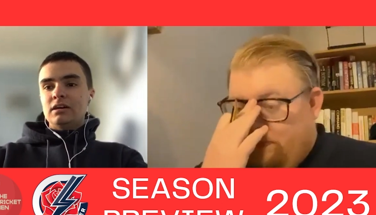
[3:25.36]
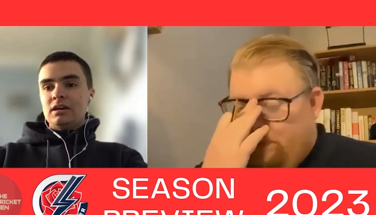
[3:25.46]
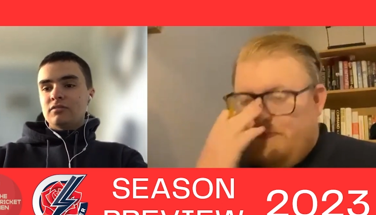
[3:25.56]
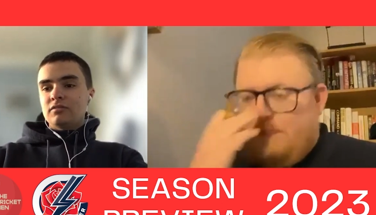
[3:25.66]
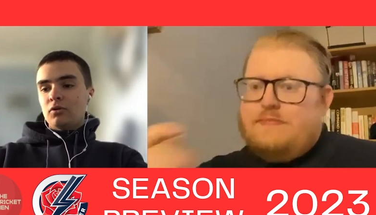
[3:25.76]

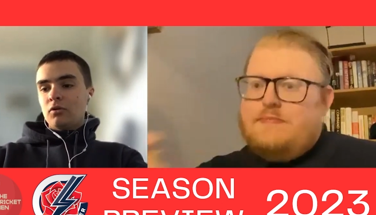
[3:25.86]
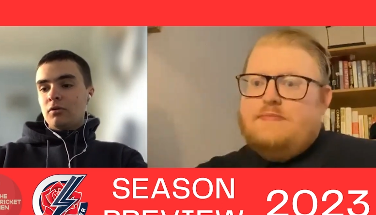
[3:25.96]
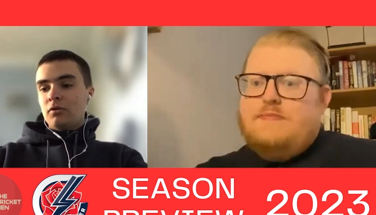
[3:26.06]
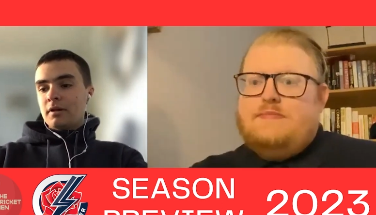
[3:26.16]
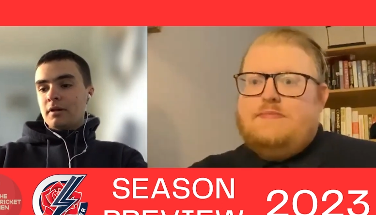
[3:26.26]
Speaker 1: even
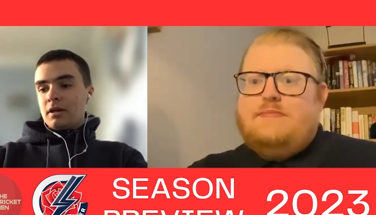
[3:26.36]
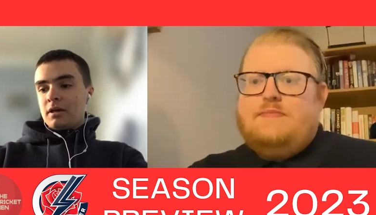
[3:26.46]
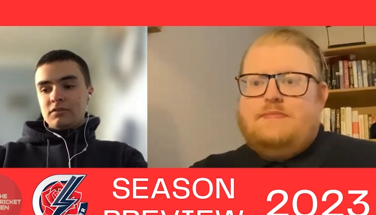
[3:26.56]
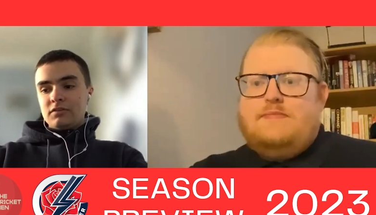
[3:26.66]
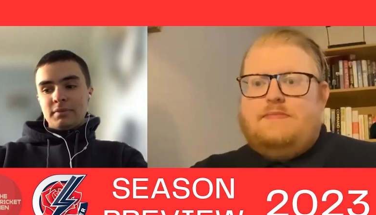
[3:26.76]
more,
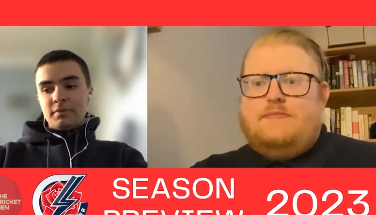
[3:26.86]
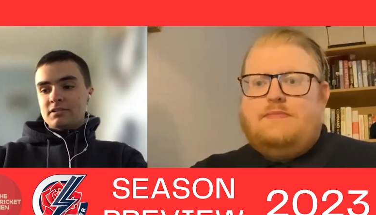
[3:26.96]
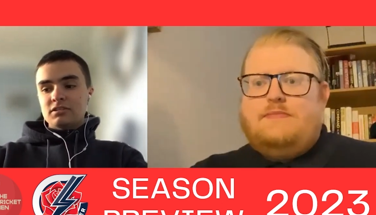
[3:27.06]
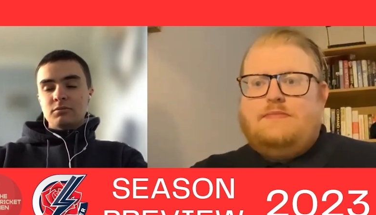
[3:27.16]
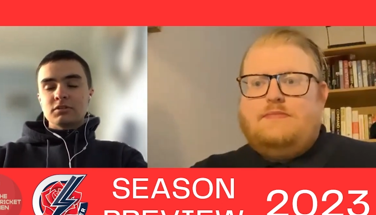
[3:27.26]
even
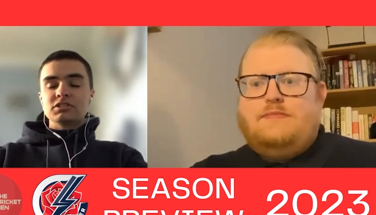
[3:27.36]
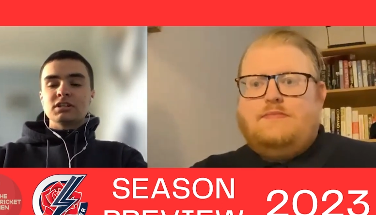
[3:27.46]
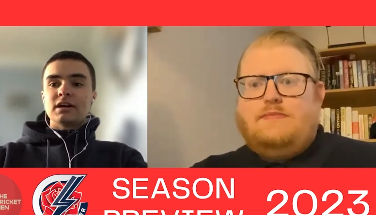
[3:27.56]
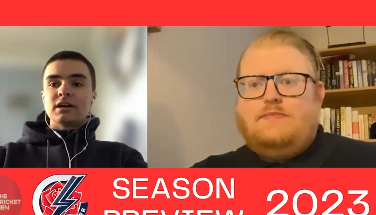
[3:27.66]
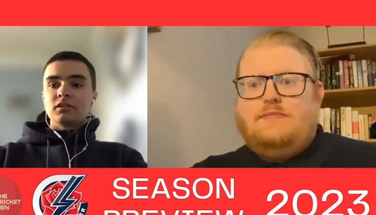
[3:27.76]
better when she
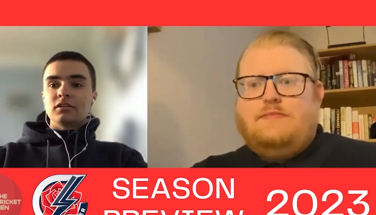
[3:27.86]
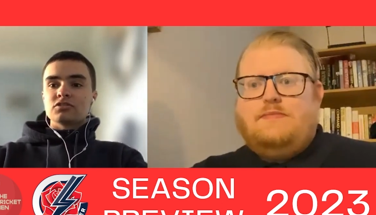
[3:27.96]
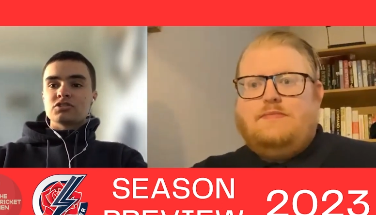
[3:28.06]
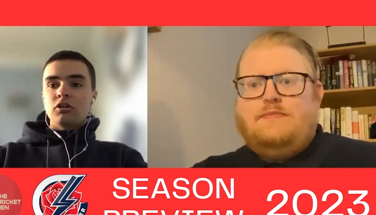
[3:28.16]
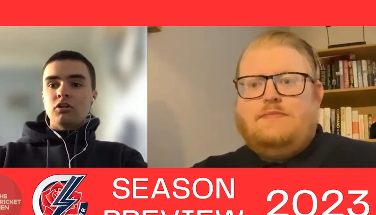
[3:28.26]
had that
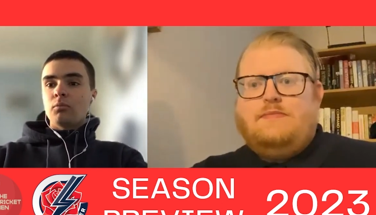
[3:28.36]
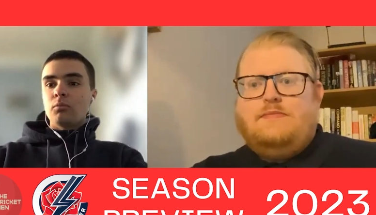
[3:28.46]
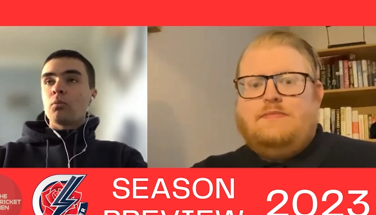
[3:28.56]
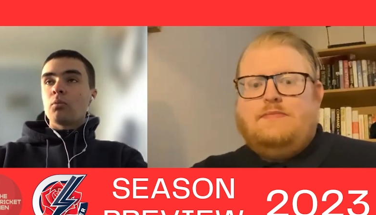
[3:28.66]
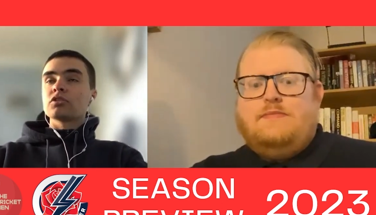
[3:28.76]
England shirt on.
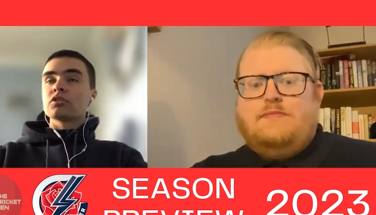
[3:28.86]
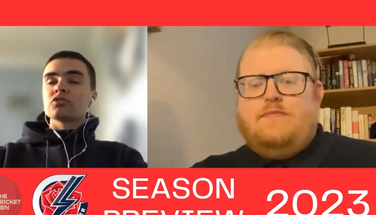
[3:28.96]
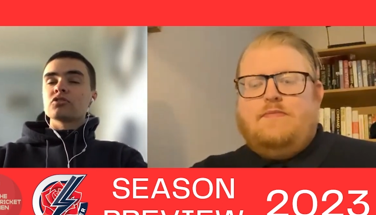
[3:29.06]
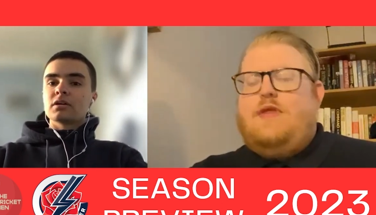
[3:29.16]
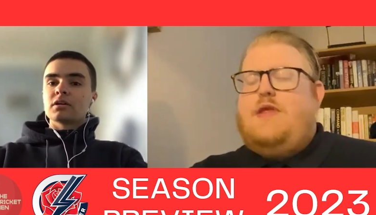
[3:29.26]
What did
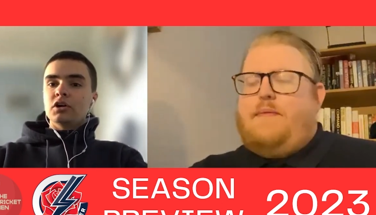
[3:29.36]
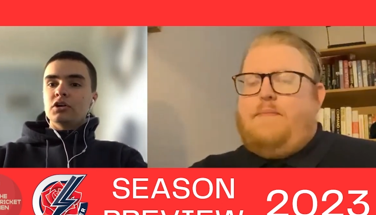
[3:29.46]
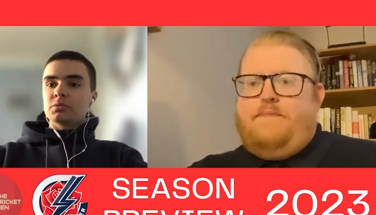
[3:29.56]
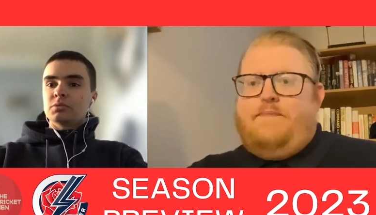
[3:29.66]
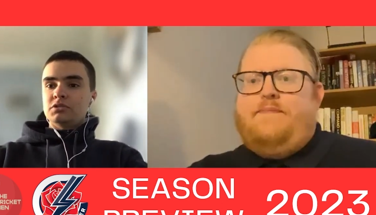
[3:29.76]
you make of
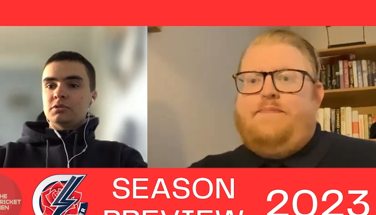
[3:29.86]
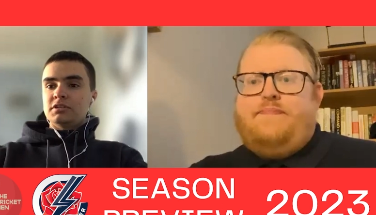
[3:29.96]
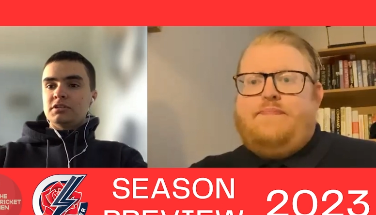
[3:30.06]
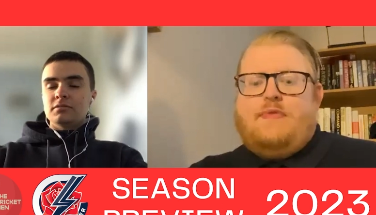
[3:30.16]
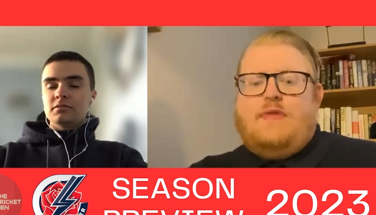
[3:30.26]
her
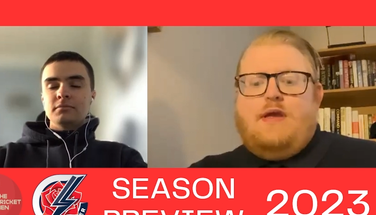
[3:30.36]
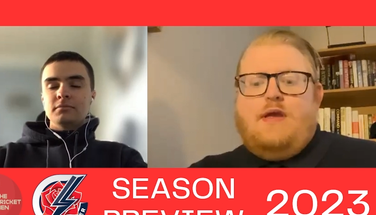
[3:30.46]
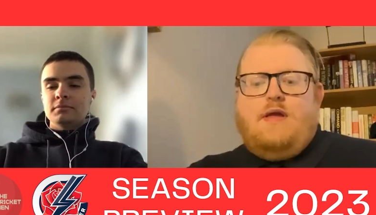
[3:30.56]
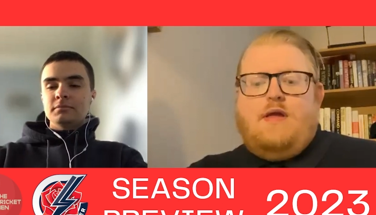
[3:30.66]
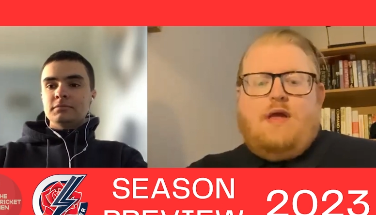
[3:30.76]
2022?
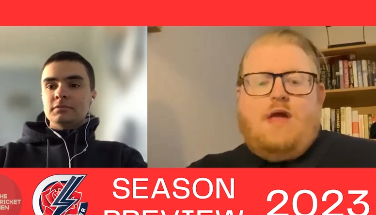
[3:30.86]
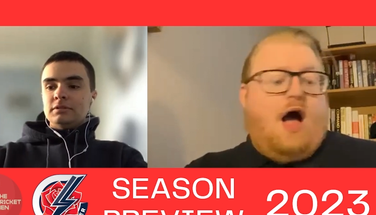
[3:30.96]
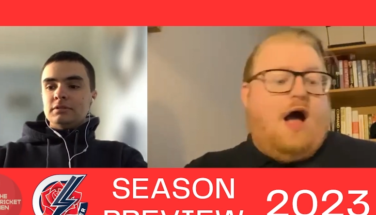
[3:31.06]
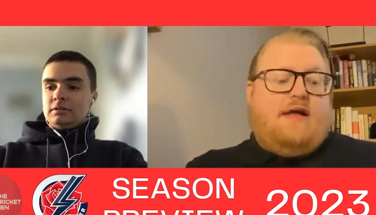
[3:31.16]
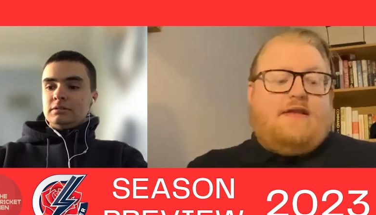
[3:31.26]

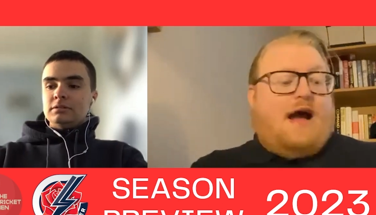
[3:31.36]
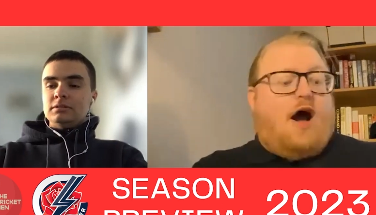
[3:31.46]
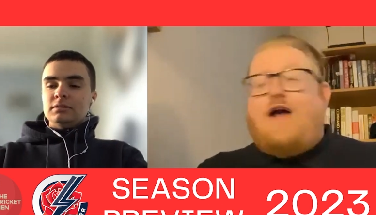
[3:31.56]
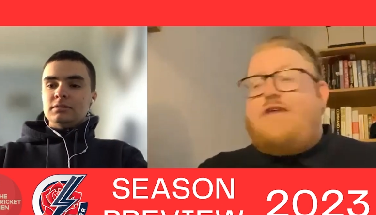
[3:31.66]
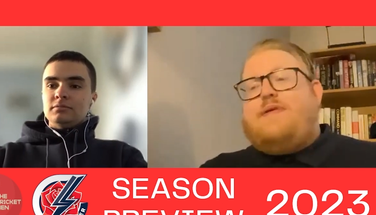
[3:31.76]
Speaker 2: Uh,
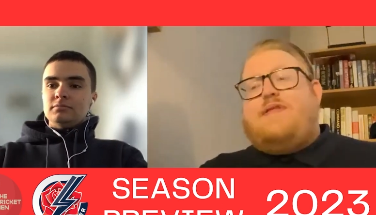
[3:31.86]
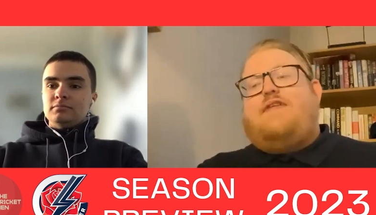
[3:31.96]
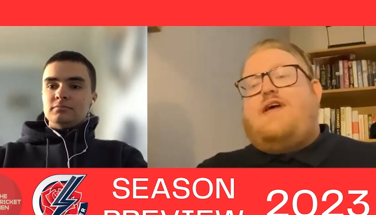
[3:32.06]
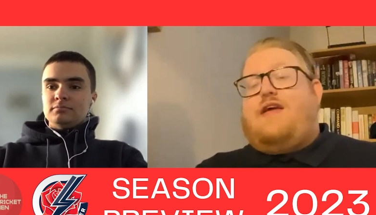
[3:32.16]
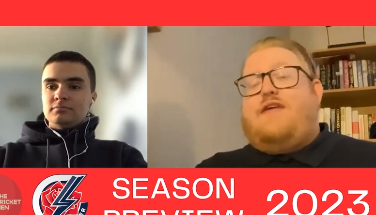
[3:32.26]
now I've
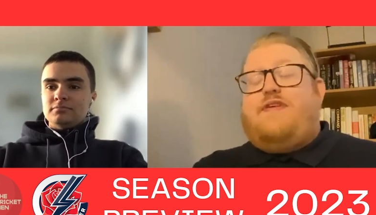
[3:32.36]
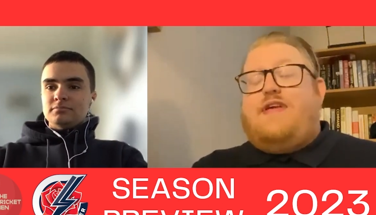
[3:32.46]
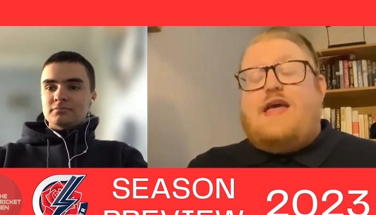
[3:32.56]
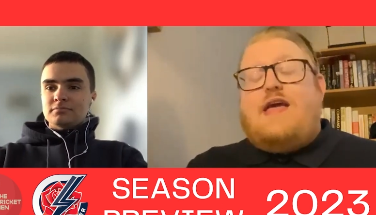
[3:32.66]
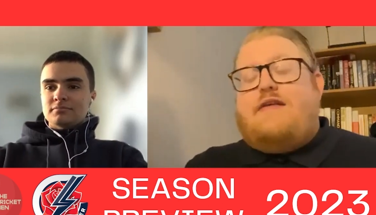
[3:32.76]
been saying
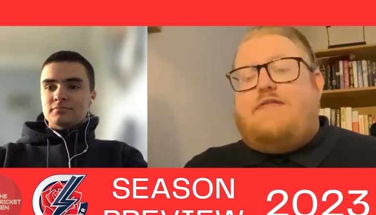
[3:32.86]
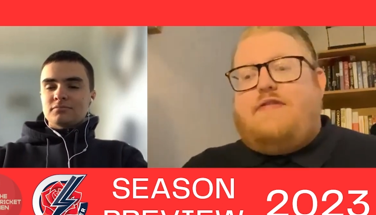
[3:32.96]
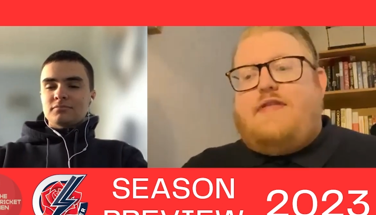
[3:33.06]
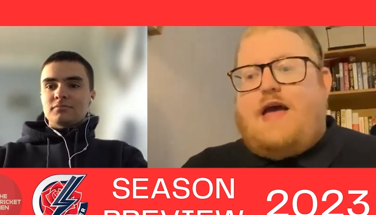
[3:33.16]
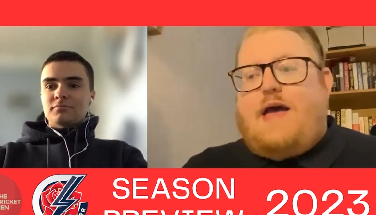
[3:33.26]
for
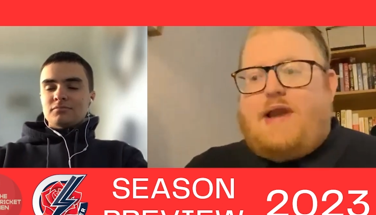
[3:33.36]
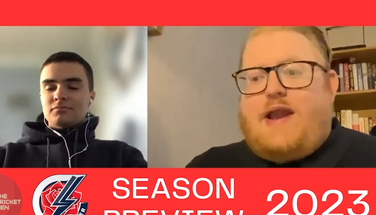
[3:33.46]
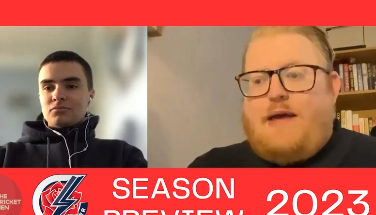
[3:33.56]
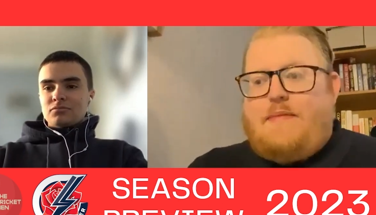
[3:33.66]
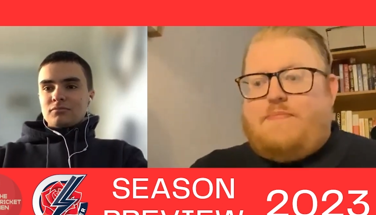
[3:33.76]
years that
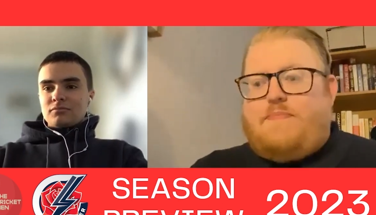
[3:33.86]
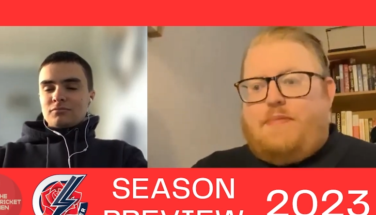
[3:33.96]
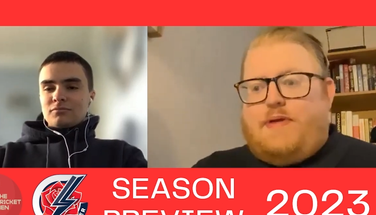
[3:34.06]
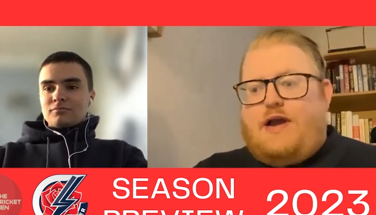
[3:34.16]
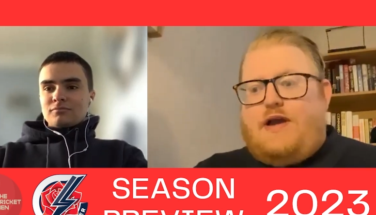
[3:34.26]
Emma Lamb is
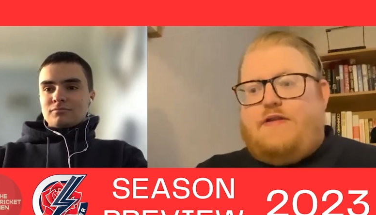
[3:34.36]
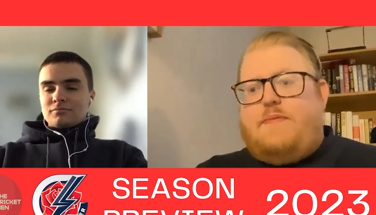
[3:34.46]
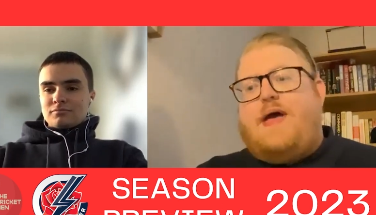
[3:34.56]
probably going to